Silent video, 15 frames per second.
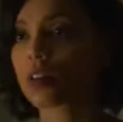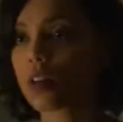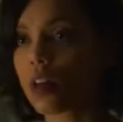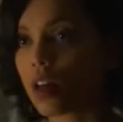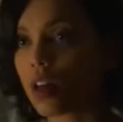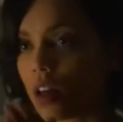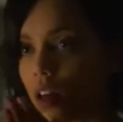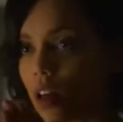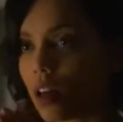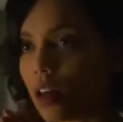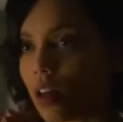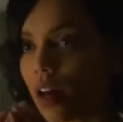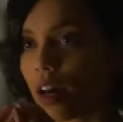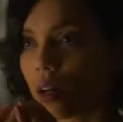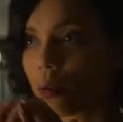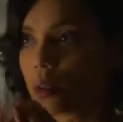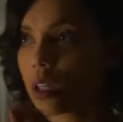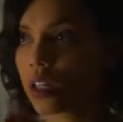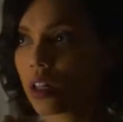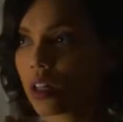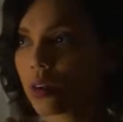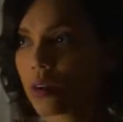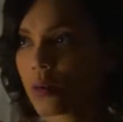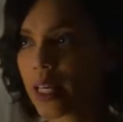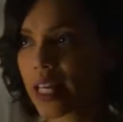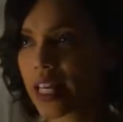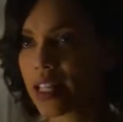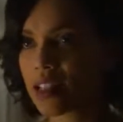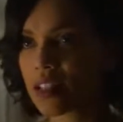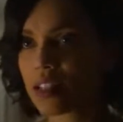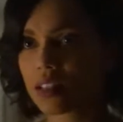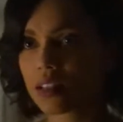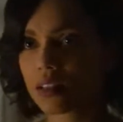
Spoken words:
He then enters the restaurant and meets Amy,